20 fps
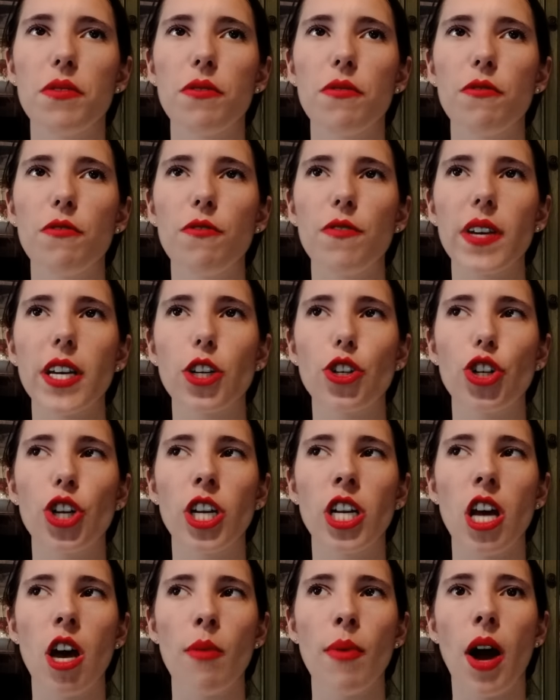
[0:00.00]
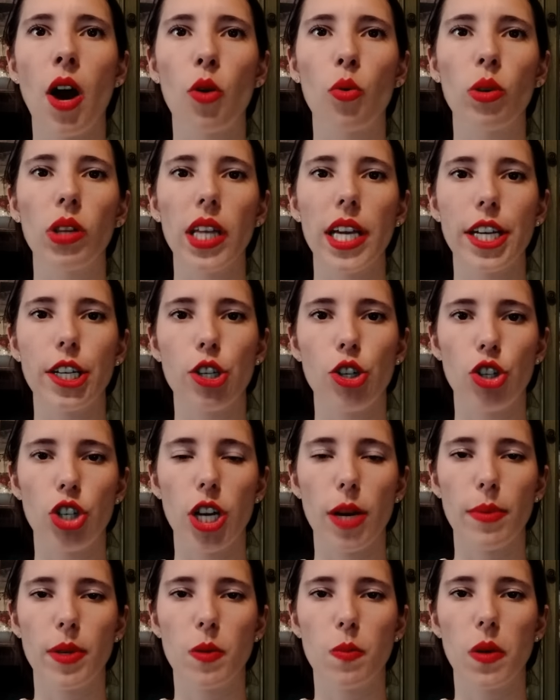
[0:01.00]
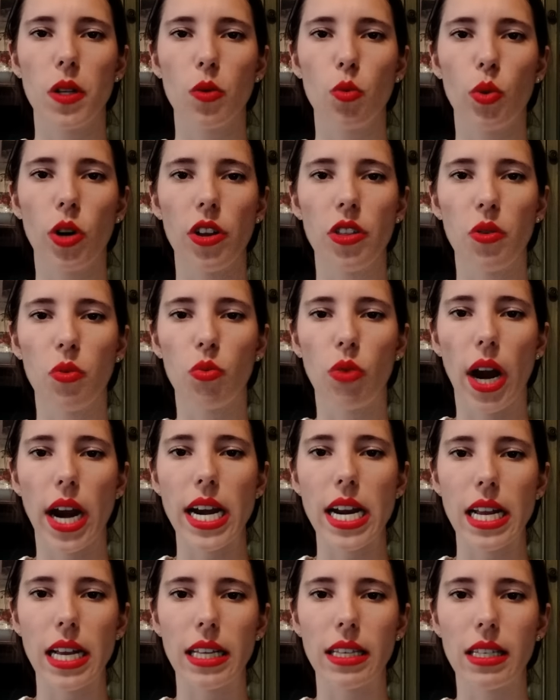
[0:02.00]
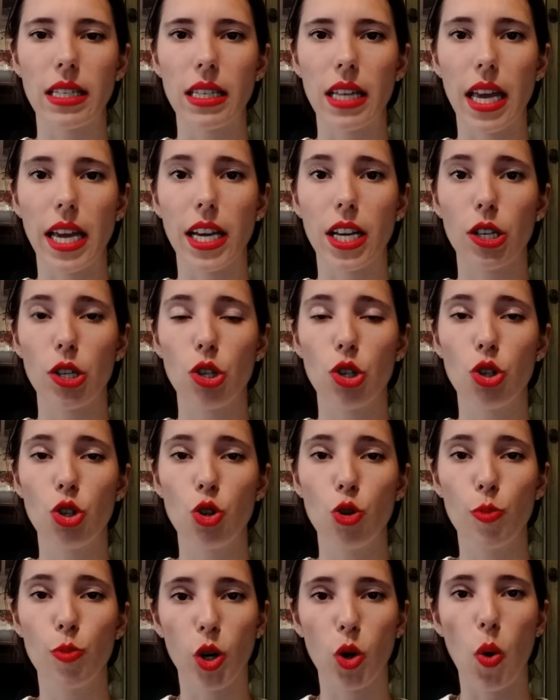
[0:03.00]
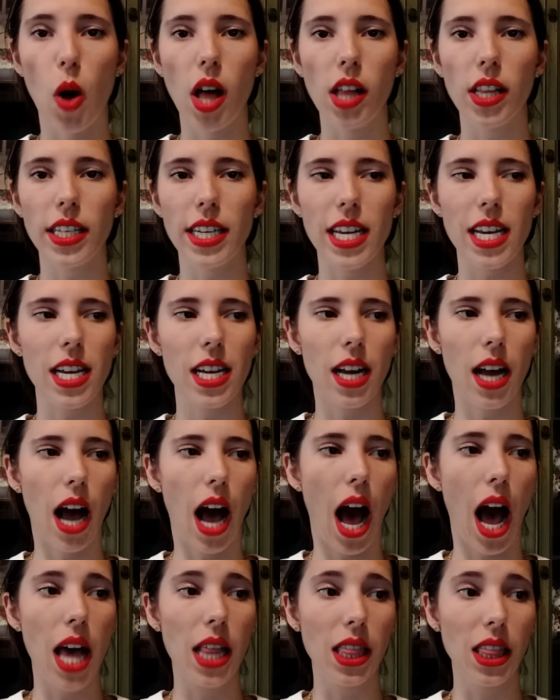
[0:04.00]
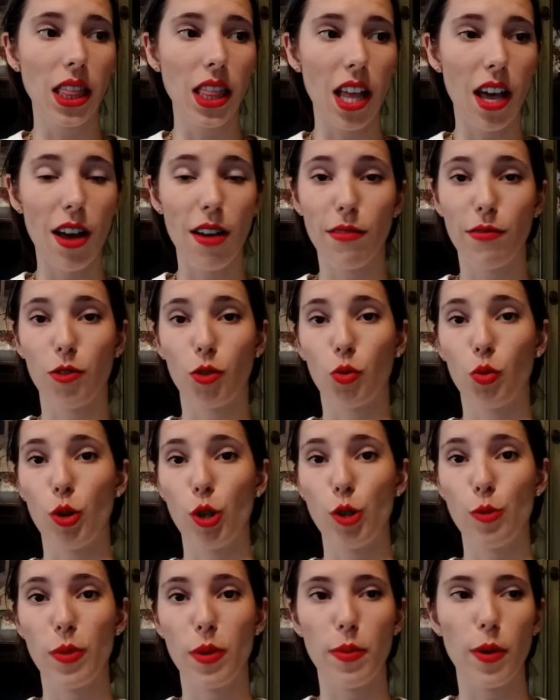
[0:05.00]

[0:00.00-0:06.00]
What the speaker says: fiction about relationships, but where the writing is like super quality. I love Rosamund